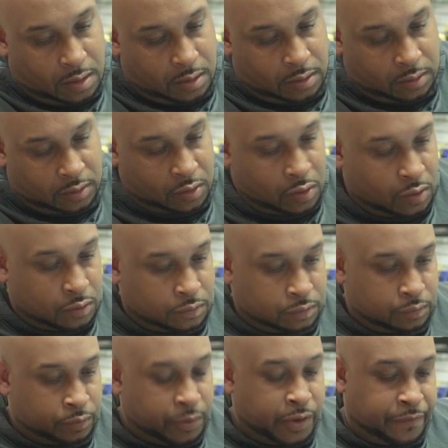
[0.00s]
So
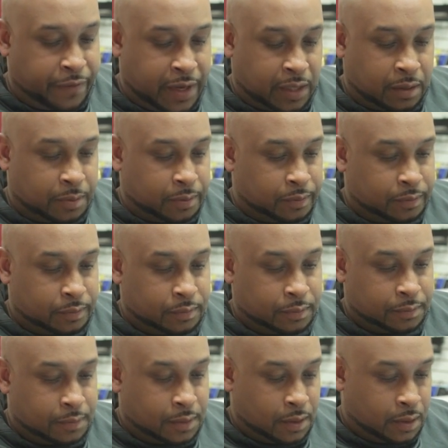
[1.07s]
we're available.
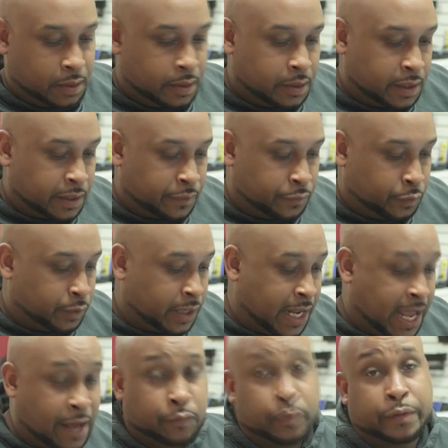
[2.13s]
If you want to
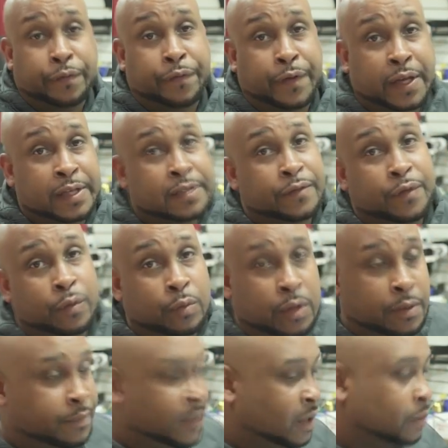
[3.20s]
have one fixed, if you want to
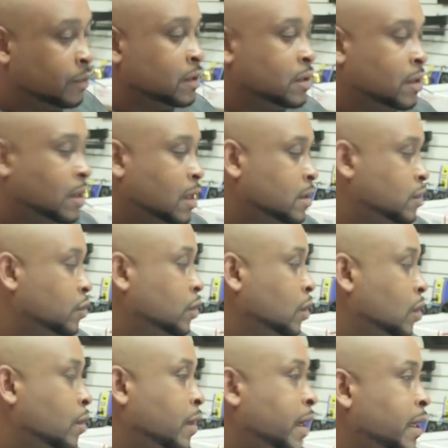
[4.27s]
mail one to us, you can
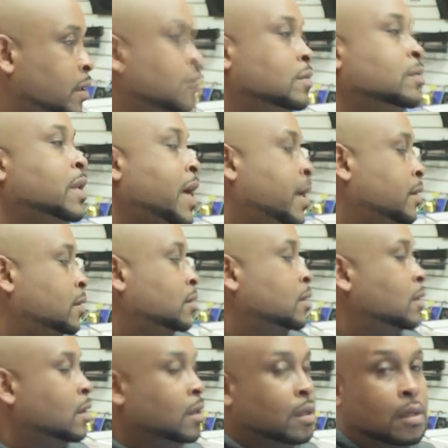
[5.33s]
go ahead and do that.
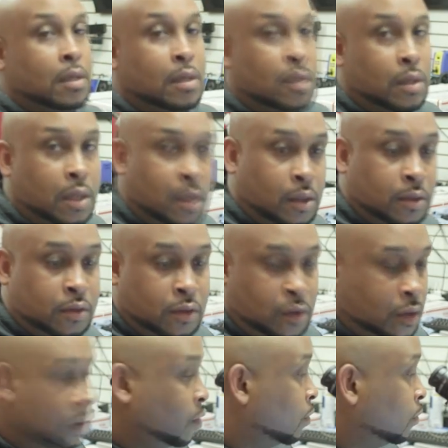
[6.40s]

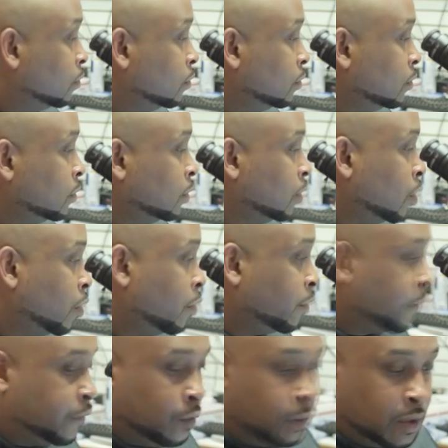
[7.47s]
So, you know, if
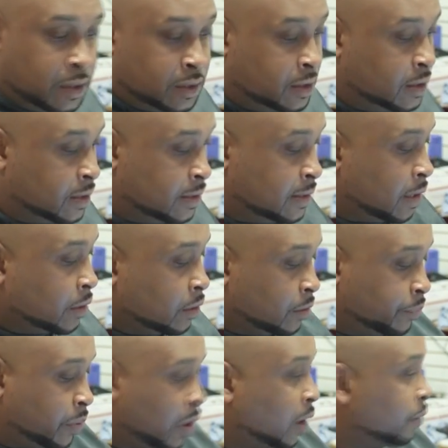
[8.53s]
you want us to just sell you the
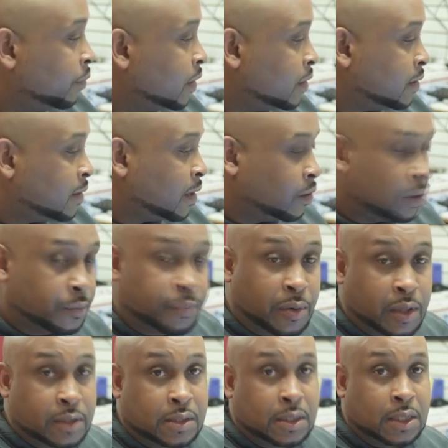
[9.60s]
part, we can sell you the
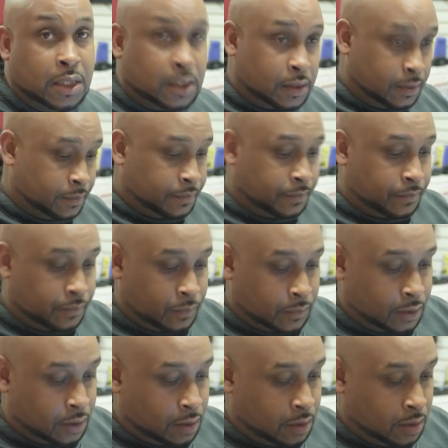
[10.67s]
parts needed.
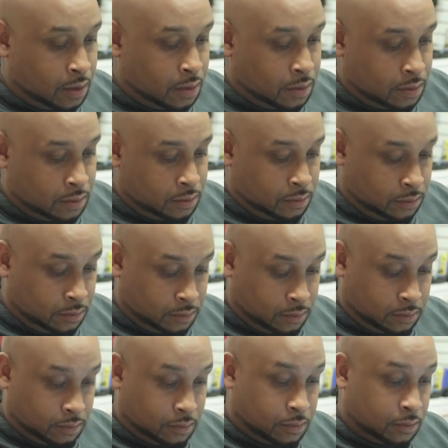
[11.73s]
So
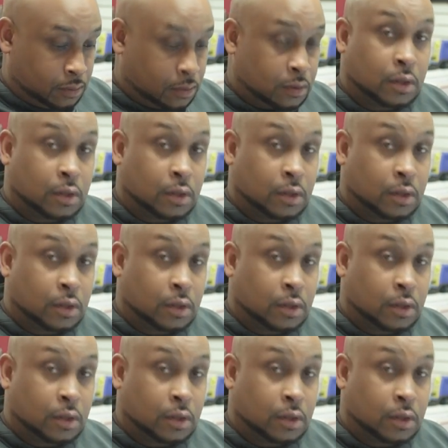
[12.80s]
the